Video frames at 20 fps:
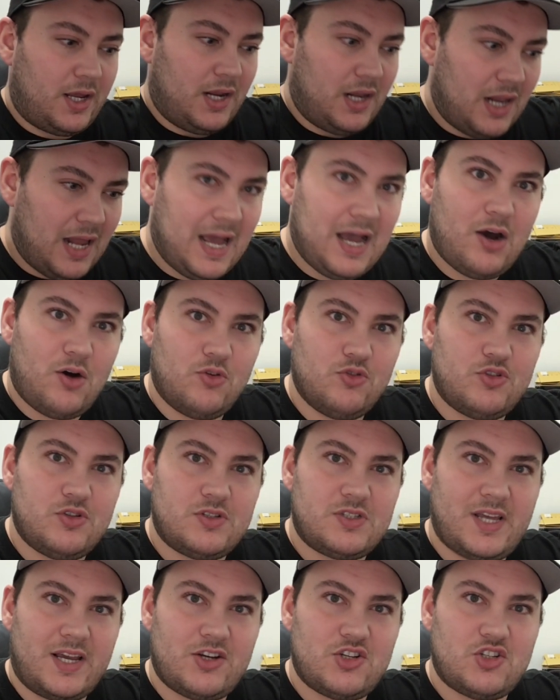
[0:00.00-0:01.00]
a loud
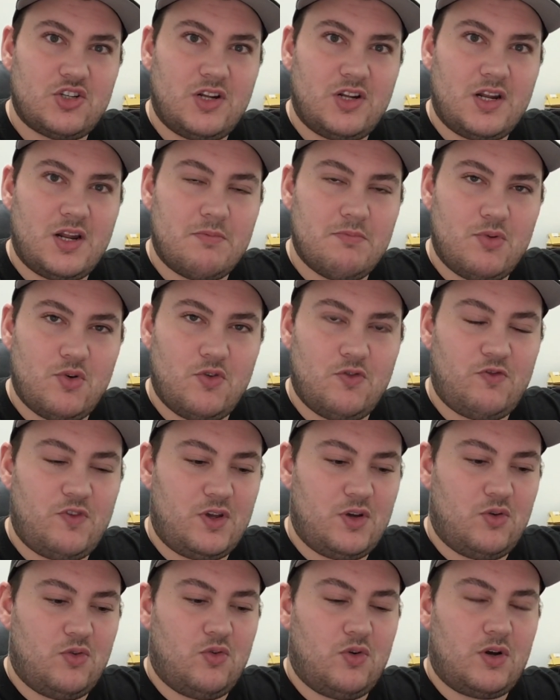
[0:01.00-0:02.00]
section in a movie
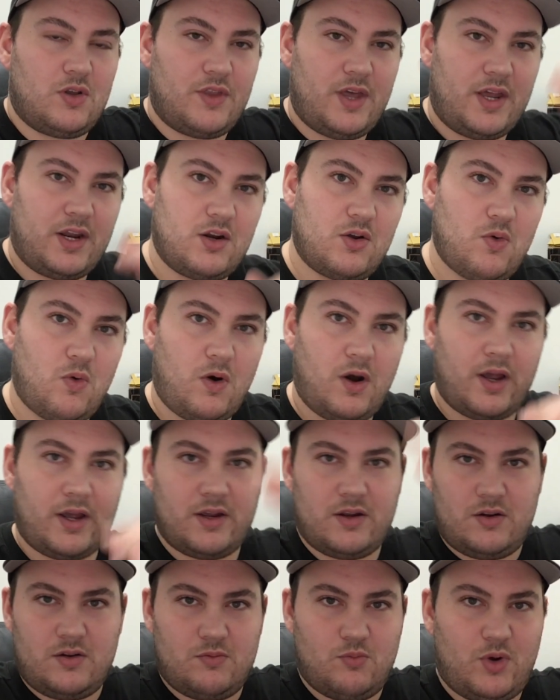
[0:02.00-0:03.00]
or then
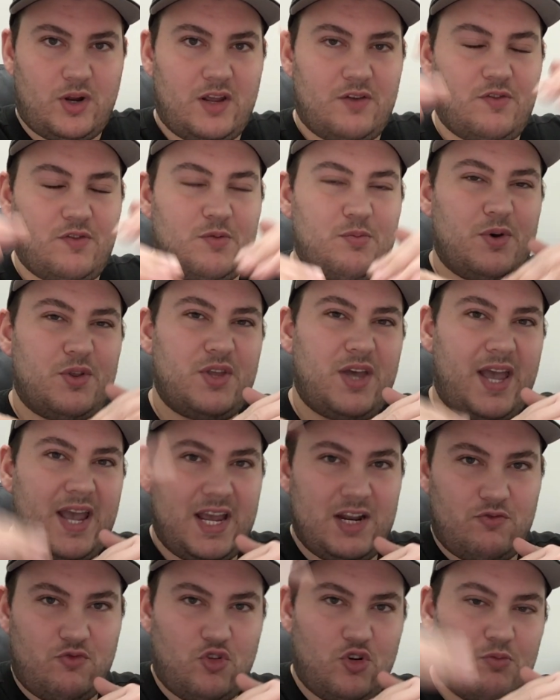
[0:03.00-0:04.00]
quiet and whatever, but the
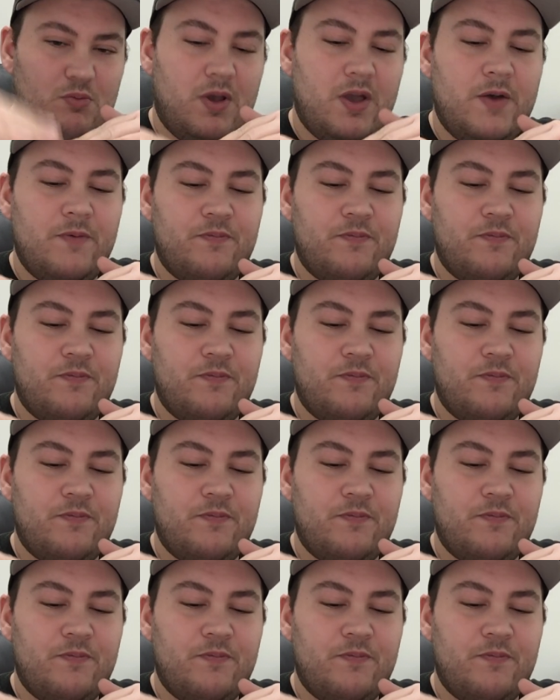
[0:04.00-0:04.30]
headroom,